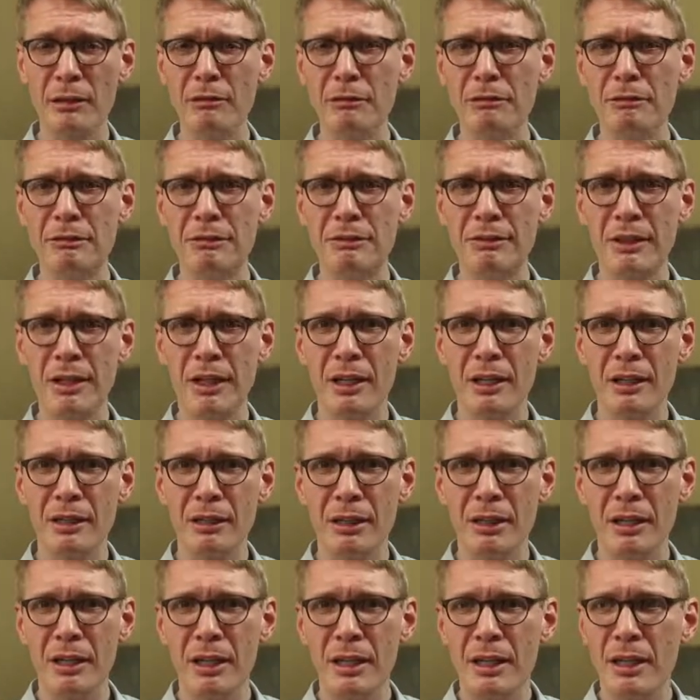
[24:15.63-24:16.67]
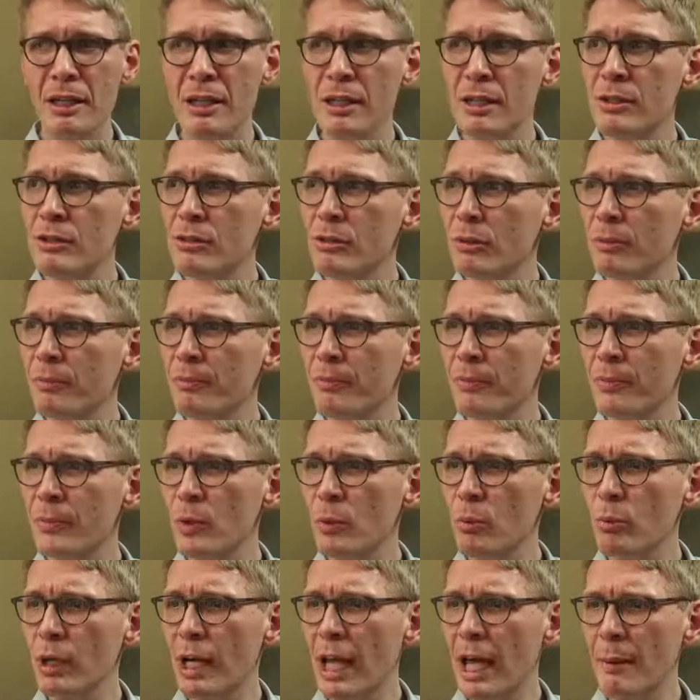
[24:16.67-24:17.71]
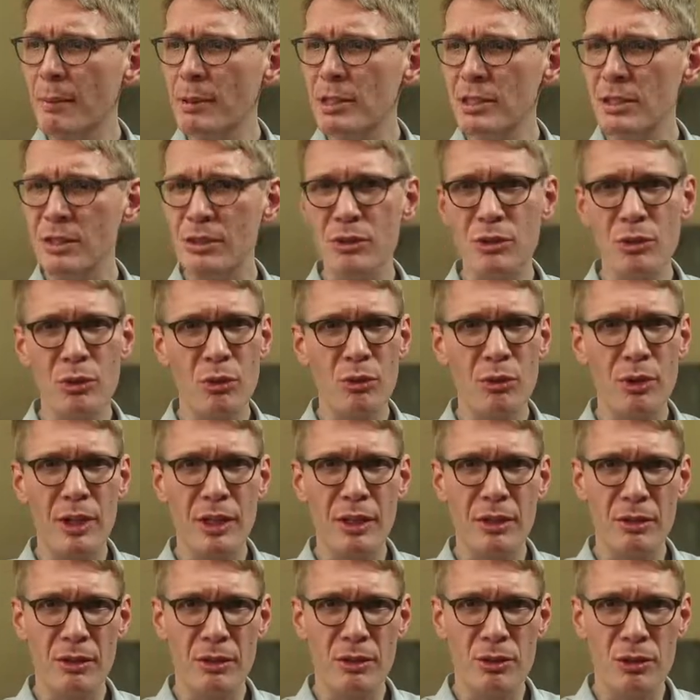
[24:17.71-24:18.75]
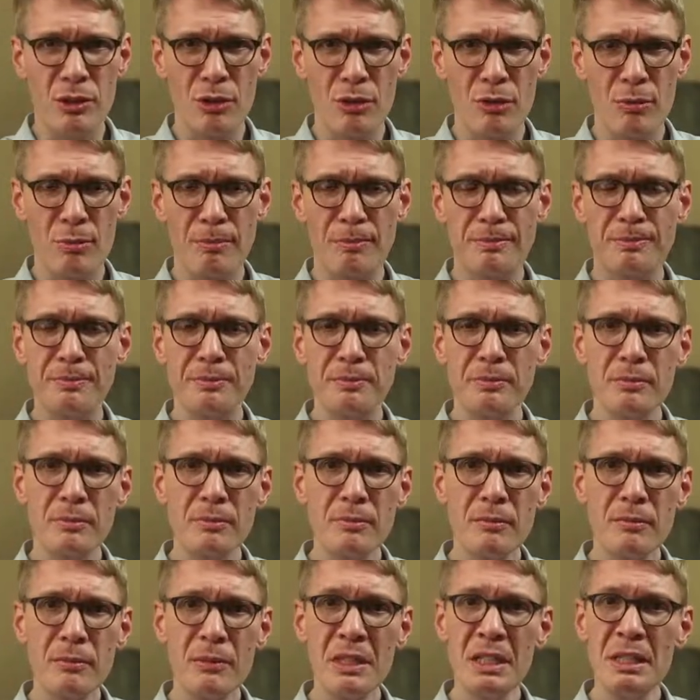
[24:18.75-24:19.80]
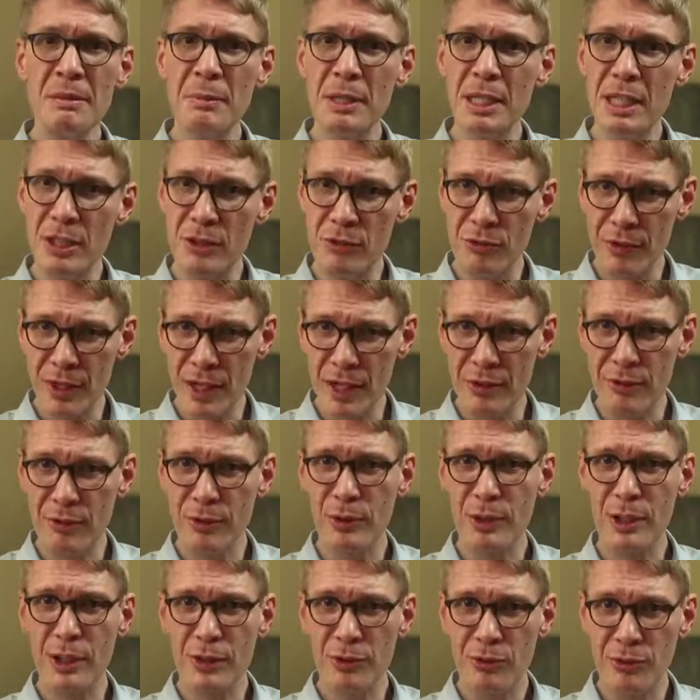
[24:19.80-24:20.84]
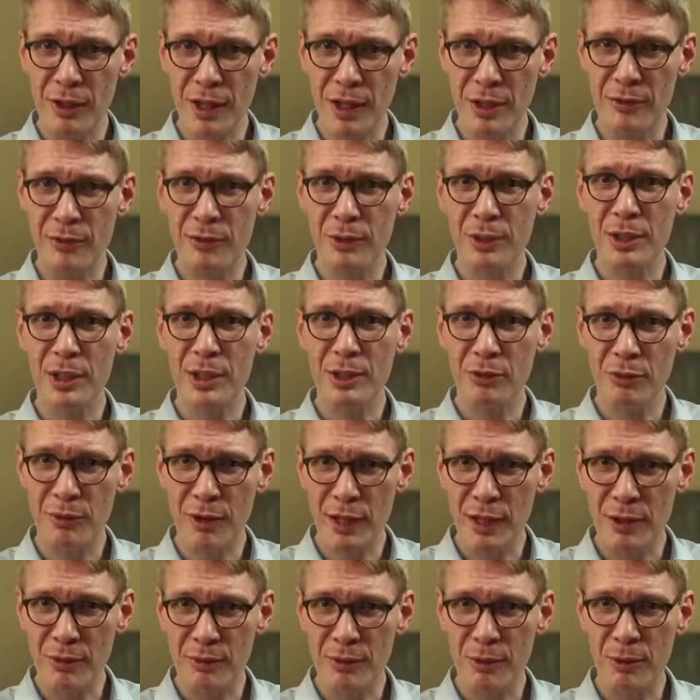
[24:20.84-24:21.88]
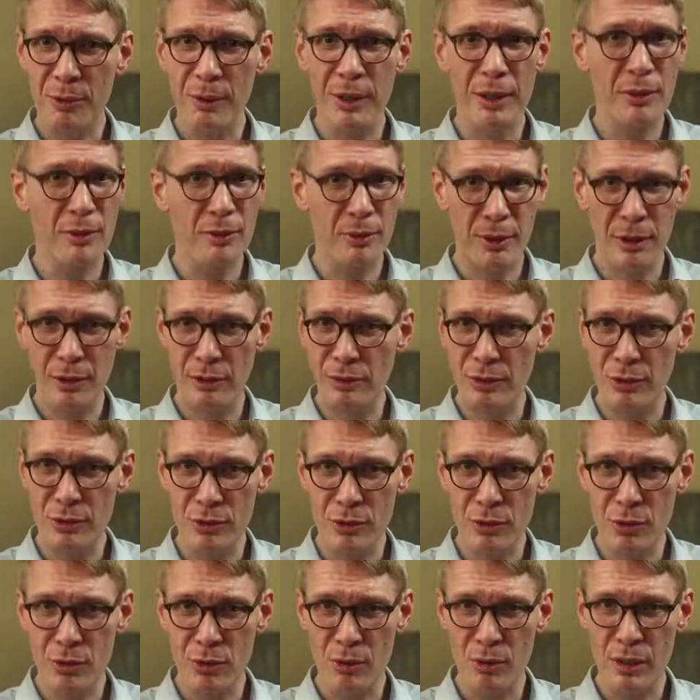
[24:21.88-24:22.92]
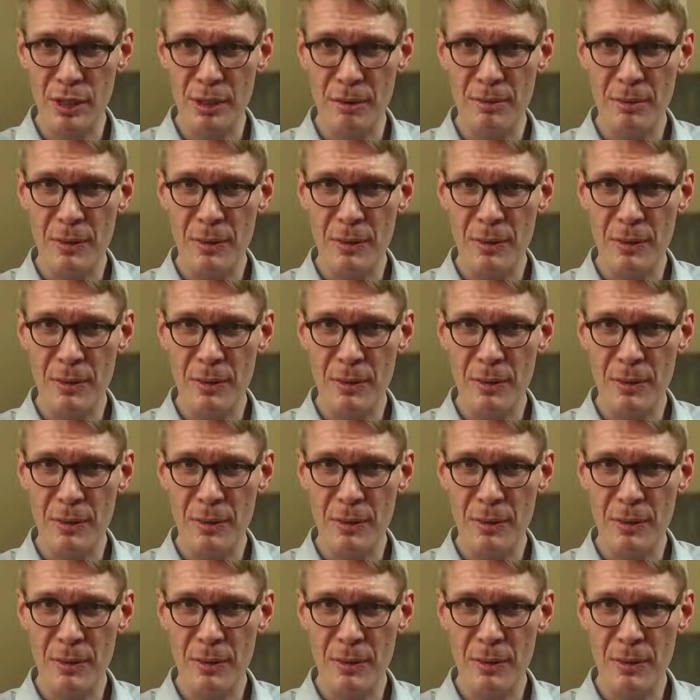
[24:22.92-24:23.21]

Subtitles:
Oof, God. So what happens in the story to Job, I mean, he's faithful, he's faithful, he's faithful, right, throughout the story.